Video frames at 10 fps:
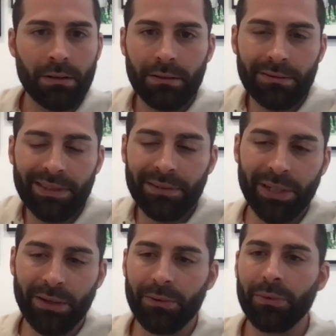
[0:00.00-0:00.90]
We
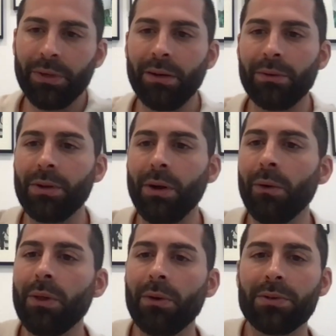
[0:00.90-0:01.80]
don't
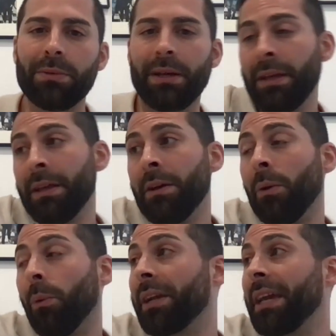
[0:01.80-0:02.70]
know those.
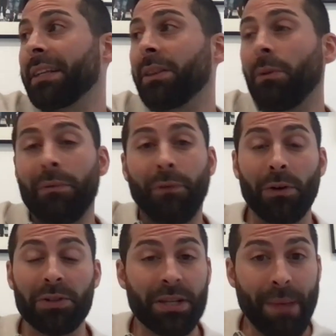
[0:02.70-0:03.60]
We're getting the
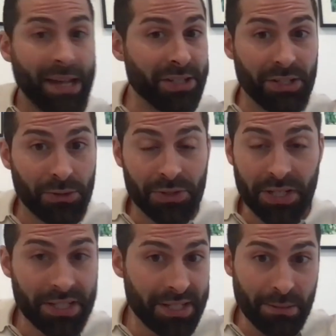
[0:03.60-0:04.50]
referrals in
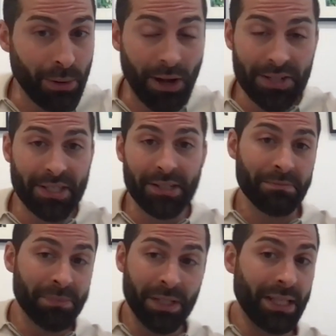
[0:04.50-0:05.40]
Massachusetts and
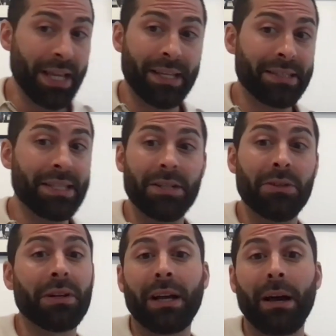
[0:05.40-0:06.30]
Boston, and they continue
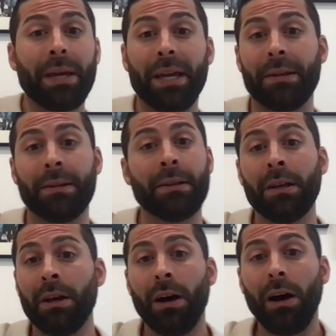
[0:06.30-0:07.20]
to come in
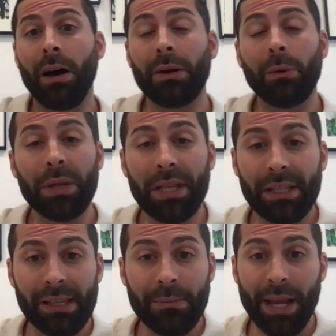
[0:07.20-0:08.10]
on a
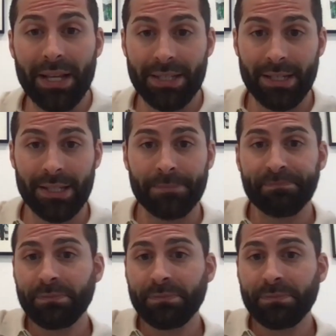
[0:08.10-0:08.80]
weekly basis.